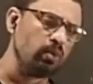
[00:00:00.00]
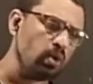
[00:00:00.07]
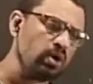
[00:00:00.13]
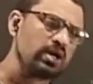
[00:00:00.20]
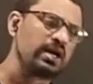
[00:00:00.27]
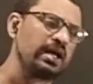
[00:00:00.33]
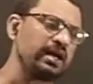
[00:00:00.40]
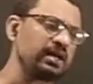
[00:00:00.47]

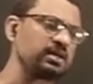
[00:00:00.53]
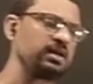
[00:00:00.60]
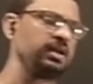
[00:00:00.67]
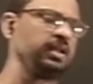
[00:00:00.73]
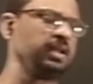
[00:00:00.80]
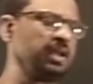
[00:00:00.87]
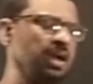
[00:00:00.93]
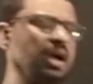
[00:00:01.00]
more
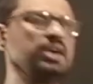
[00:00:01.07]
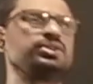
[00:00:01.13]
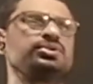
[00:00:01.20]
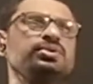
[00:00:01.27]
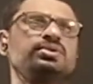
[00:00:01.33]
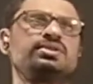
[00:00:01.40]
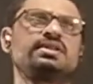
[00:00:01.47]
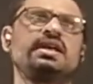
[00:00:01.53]
correctly, I
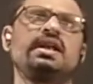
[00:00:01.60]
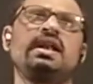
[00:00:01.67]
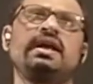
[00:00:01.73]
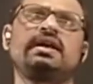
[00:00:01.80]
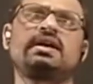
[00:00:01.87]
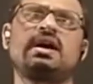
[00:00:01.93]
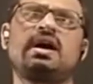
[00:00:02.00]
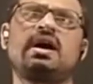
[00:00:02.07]
should say
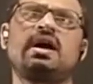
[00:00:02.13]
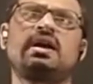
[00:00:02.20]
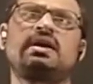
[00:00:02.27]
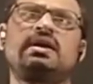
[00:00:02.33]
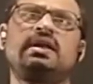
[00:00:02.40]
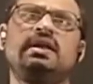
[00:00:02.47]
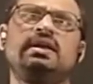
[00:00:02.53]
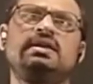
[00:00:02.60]
like
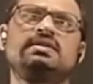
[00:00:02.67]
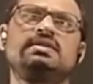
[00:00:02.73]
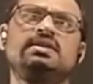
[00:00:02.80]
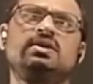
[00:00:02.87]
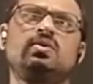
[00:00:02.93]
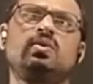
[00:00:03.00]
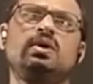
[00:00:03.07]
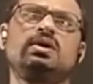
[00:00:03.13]
RT is
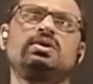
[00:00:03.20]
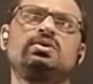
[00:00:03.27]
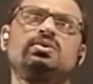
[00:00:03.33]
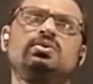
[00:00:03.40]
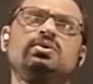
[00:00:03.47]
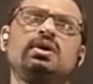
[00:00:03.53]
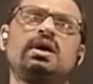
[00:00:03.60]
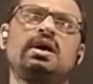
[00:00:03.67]
equal
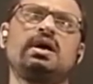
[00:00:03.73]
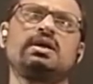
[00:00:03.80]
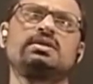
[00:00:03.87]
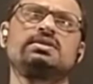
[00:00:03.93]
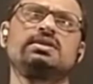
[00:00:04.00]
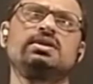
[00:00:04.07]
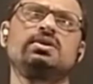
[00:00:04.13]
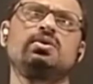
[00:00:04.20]
to
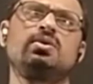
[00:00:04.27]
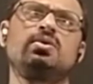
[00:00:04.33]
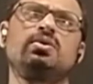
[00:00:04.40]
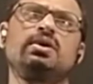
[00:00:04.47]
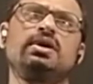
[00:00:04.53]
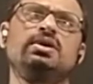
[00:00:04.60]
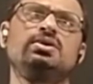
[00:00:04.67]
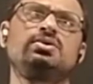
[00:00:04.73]

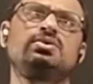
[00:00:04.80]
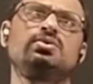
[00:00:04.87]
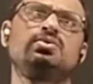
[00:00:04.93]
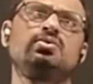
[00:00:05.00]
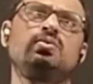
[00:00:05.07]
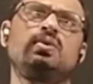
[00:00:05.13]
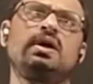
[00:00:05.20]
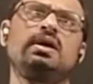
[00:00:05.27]
R0
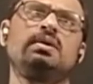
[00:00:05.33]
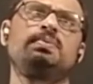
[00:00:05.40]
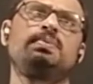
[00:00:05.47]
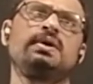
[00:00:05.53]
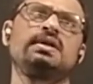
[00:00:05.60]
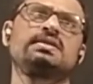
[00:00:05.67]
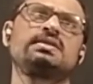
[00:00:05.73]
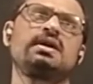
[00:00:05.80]
into 1
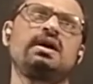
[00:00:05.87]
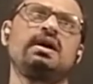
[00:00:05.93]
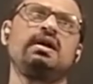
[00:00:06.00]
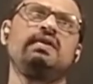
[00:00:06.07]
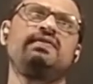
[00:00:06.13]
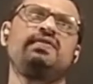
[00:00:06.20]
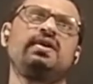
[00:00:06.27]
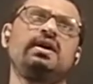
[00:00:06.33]
plus
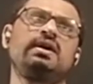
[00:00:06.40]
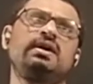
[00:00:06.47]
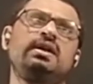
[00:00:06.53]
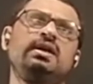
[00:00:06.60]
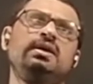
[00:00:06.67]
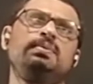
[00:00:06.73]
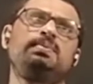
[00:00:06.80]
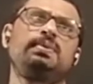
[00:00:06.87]
alpha
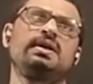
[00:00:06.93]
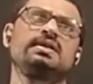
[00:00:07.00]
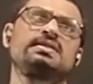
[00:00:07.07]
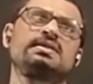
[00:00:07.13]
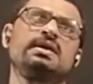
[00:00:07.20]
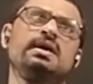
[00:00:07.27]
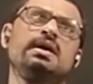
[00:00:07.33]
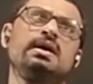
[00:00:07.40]
T
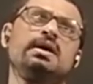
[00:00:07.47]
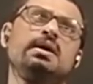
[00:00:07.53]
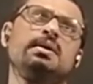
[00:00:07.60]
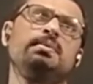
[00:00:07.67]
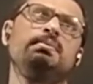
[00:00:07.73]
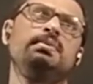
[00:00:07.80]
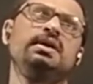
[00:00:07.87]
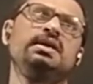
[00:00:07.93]
plus
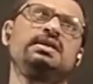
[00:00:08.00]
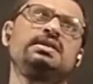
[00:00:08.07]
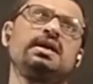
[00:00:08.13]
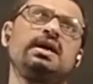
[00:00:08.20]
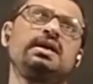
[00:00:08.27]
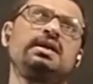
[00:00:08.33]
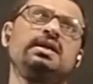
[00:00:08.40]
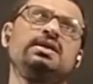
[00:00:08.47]

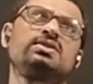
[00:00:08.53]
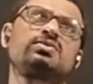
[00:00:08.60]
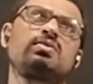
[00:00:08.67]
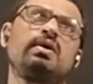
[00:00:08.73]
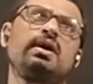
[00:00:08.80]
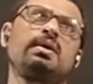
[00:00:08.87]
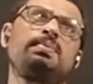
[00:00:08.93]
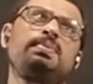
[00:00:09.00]
beta T
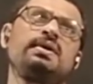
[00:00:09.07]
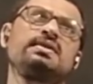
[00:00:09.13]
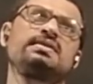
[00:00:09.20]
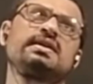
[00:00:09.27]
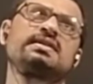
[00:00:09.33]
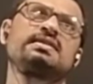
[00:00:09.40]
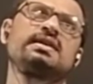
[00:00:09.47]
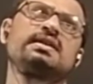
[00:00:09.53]
square plus